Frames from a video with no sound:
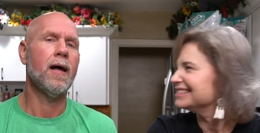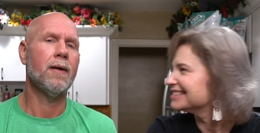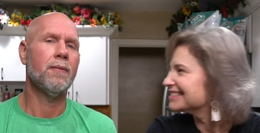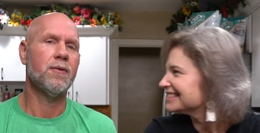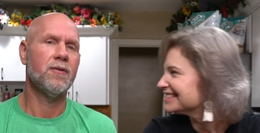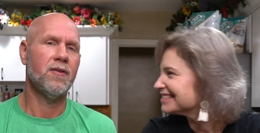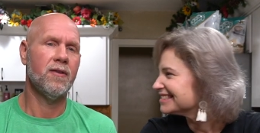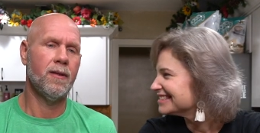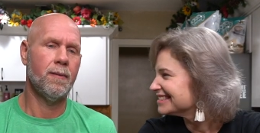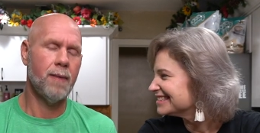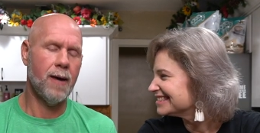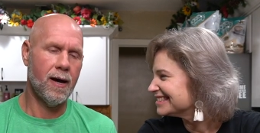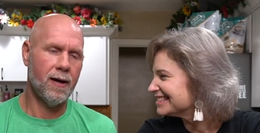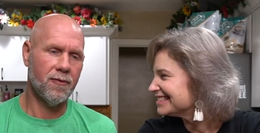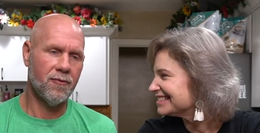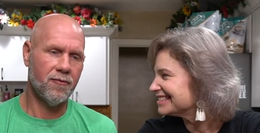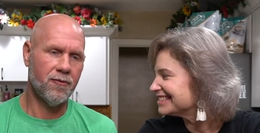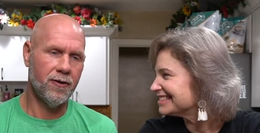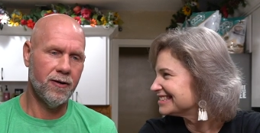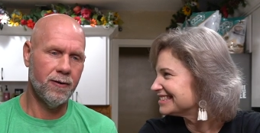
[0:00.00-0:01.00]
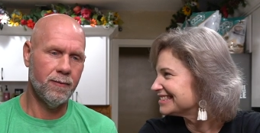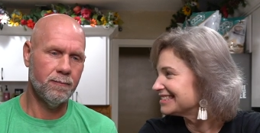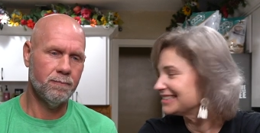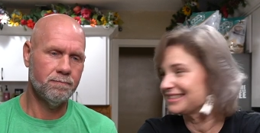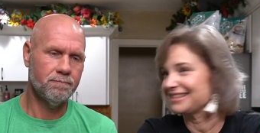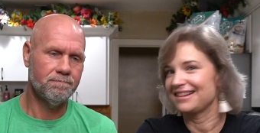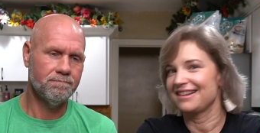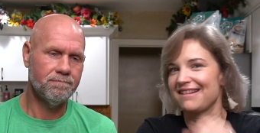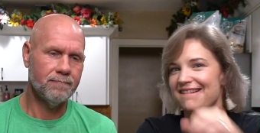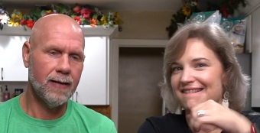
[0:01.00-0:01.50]
Speaker 1: I was in the bathroom,
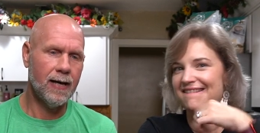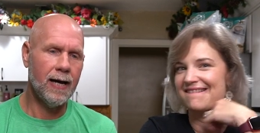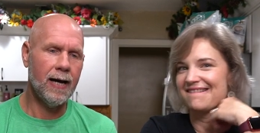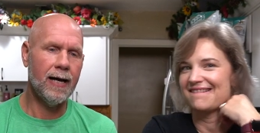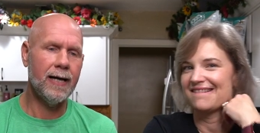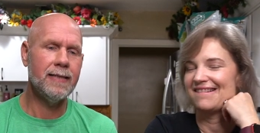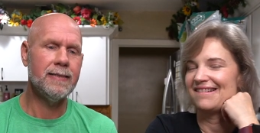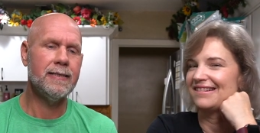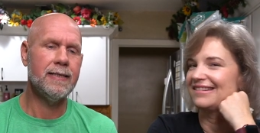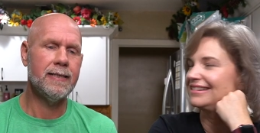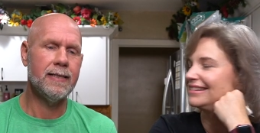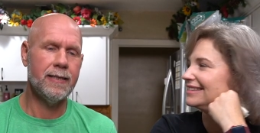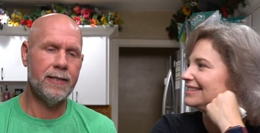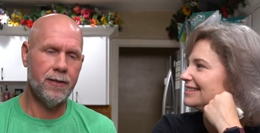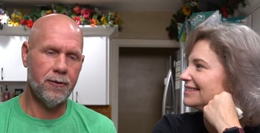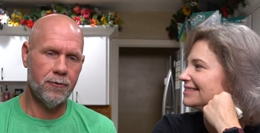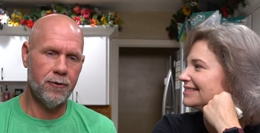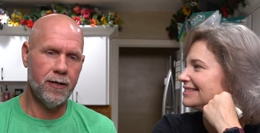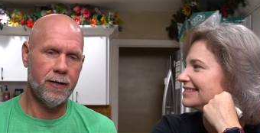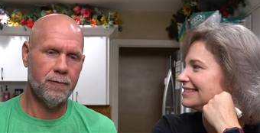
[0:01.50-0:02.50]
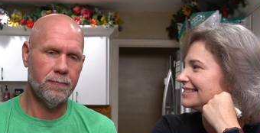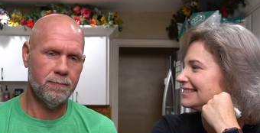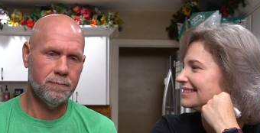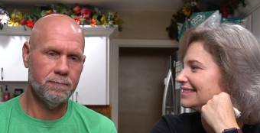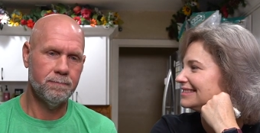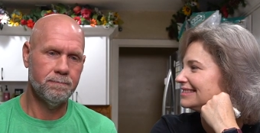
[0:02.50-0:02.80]
I did a no-no.